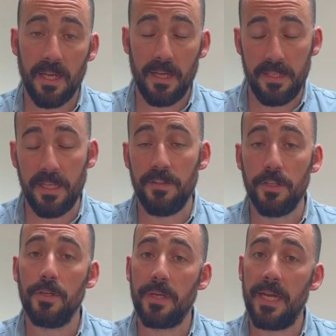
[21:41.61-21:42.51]
And in
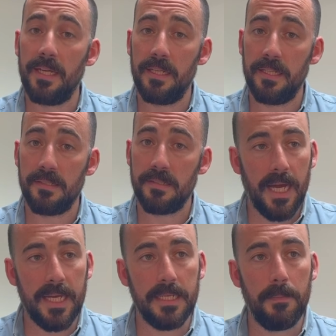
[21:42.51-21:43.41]
the UK at least.
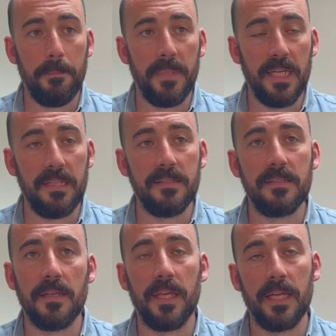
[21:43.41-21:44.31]
And it means
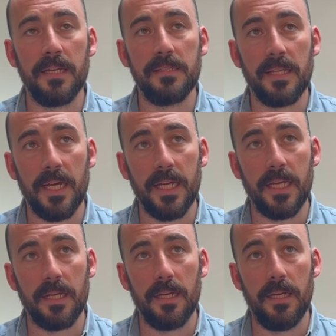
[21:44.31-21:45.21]
things like,